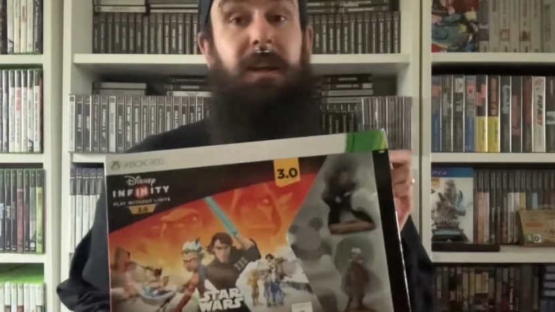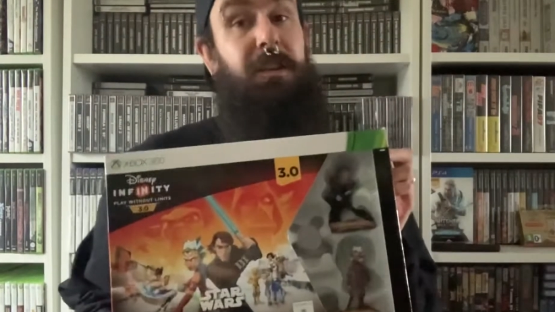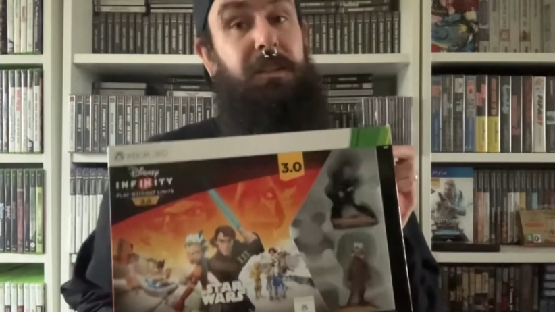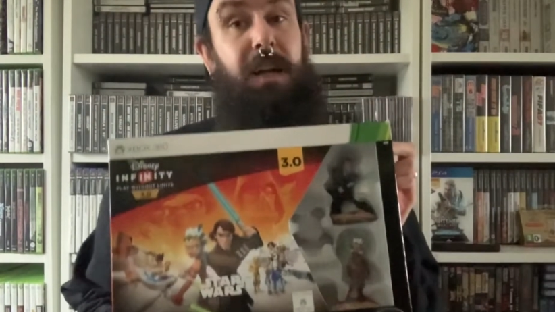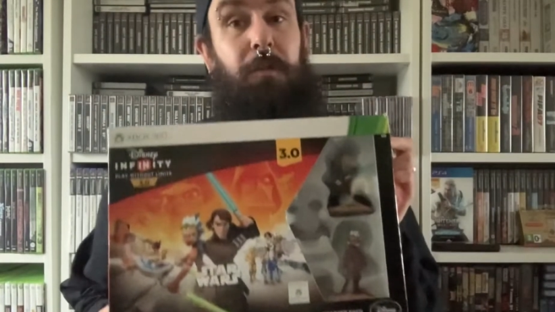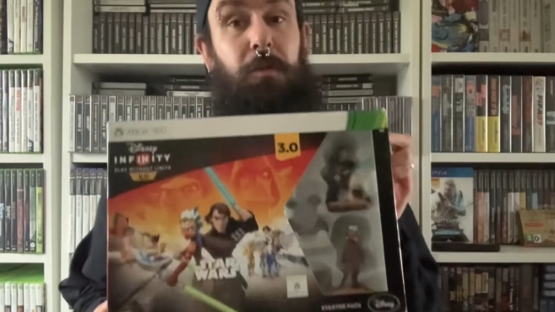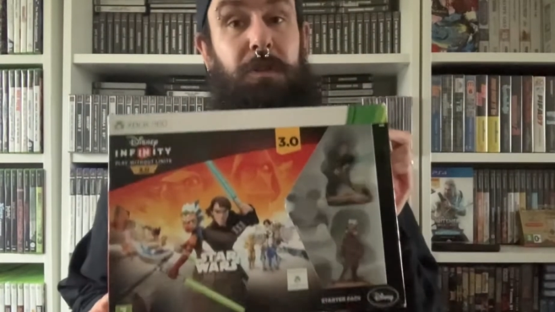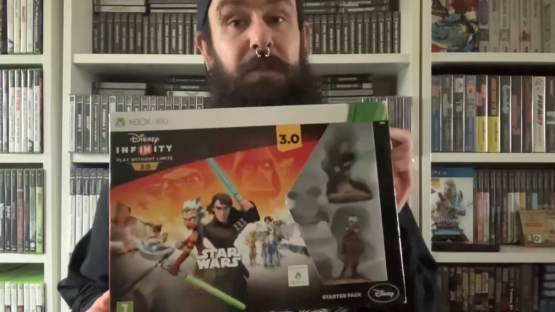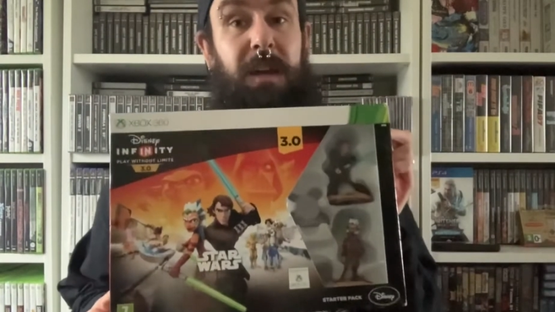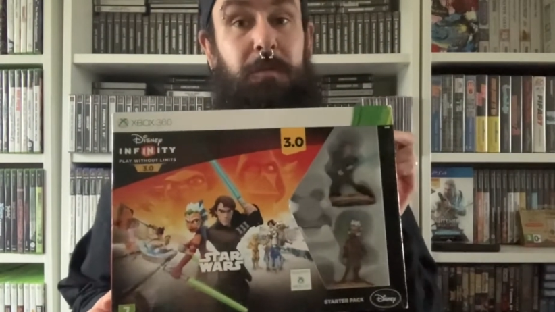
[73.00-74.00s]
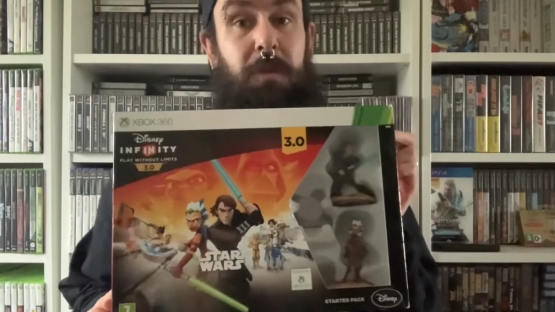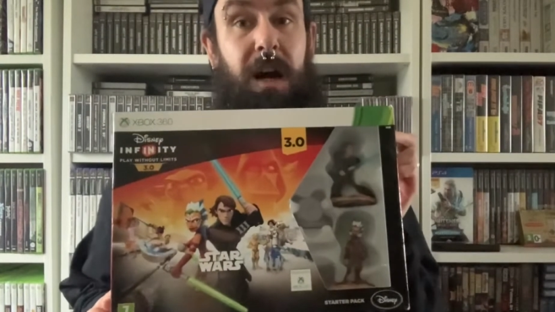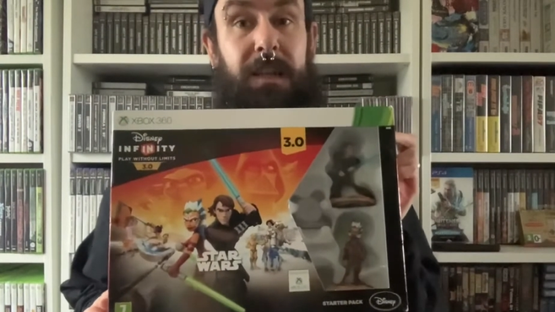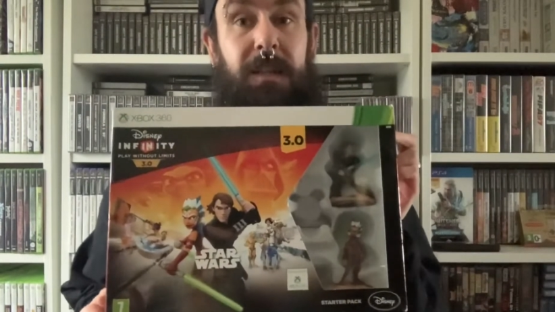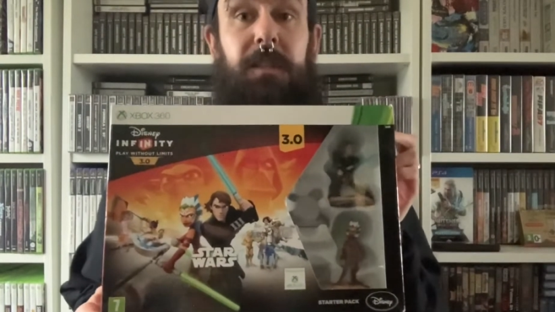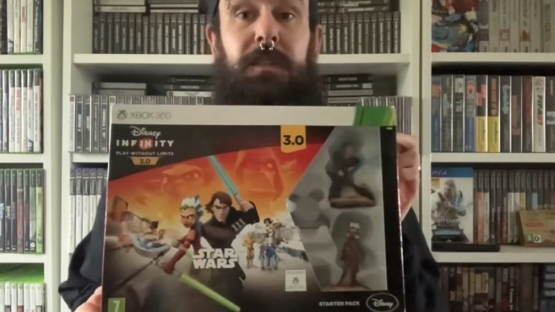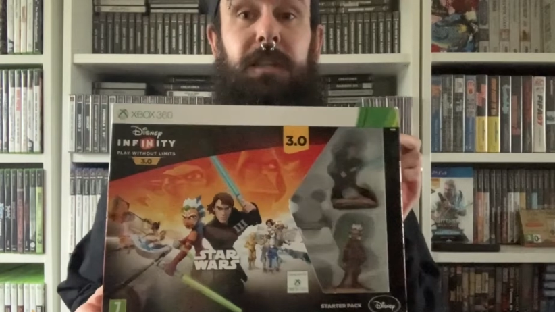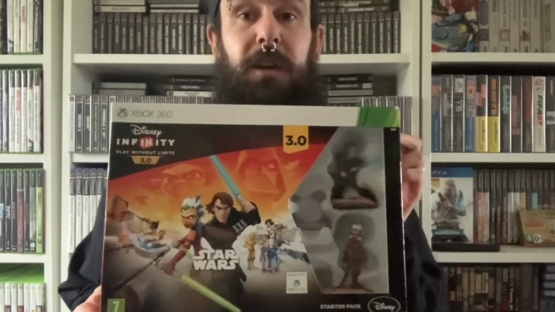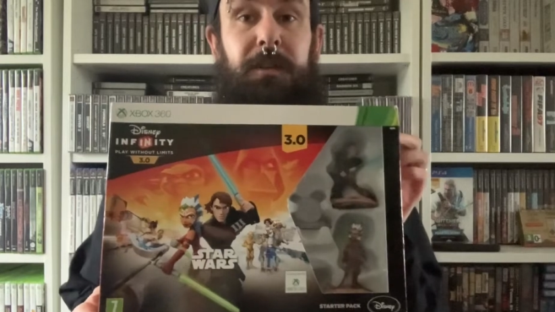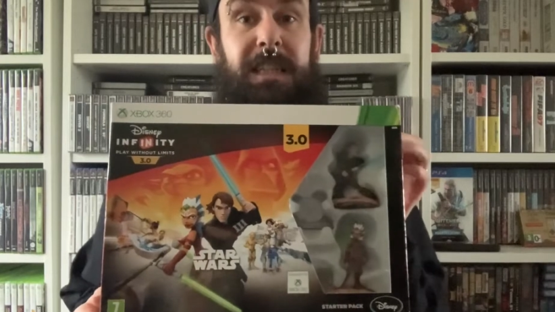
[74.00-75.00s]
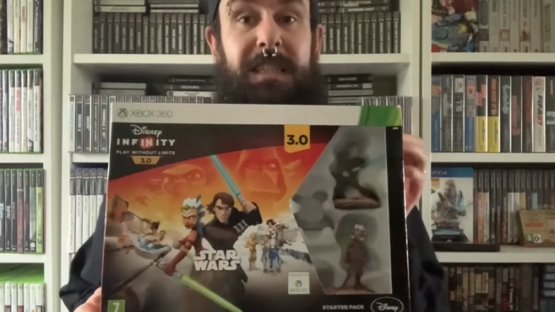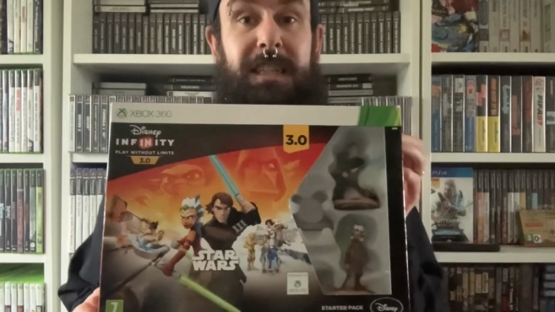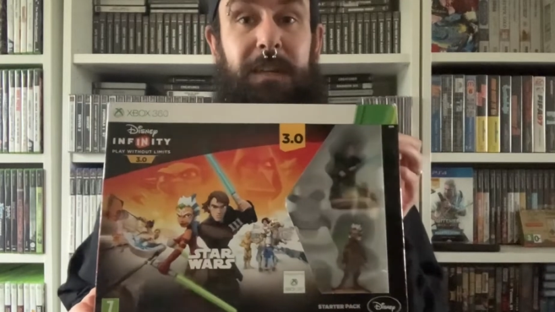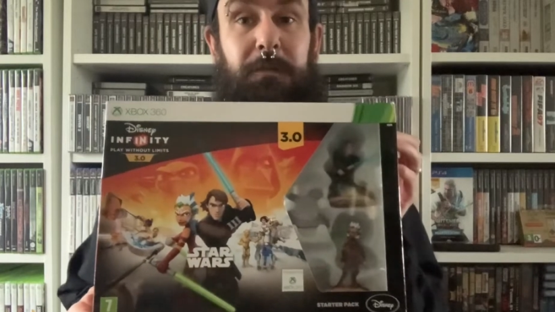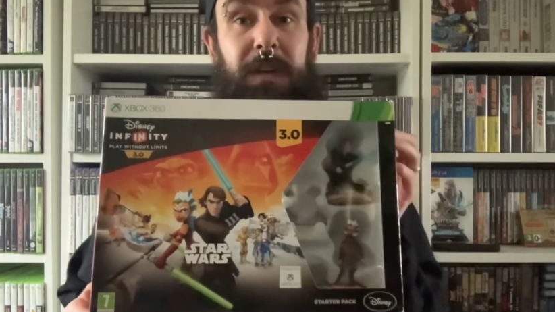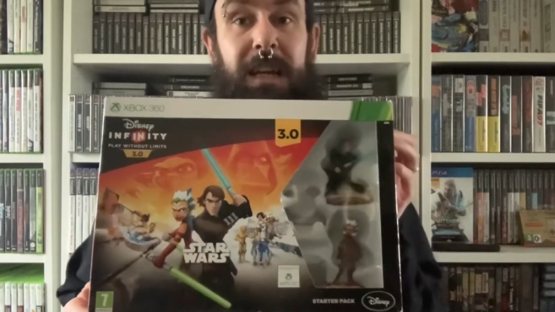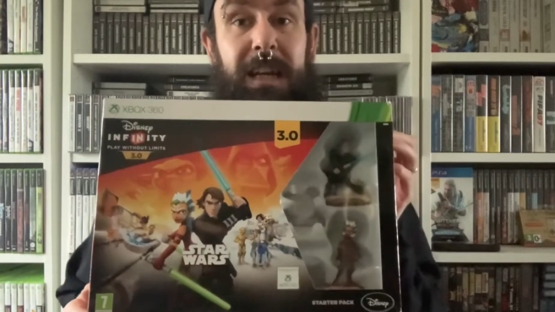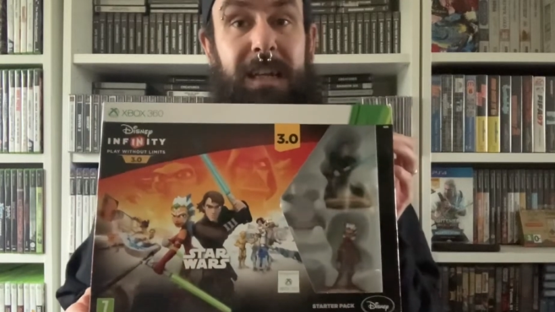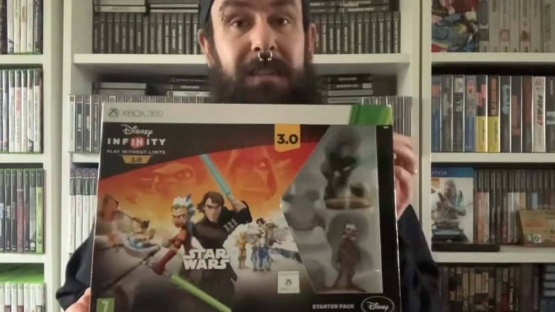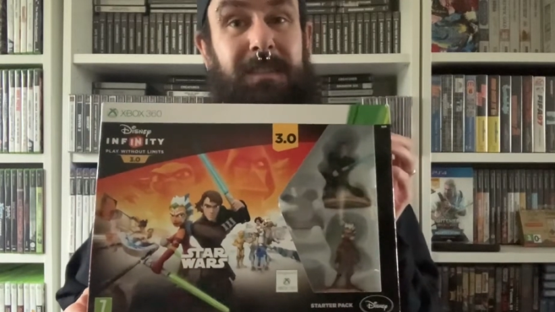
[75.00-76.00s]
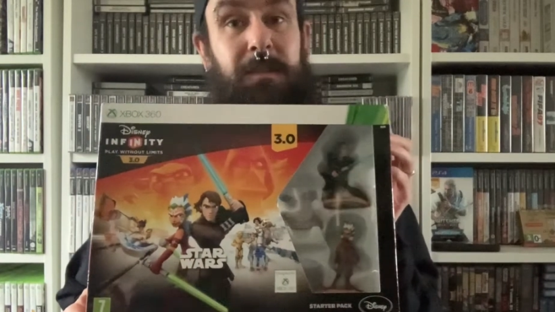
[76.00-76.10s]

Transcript: Star Wars themed one. So Disney Infinity.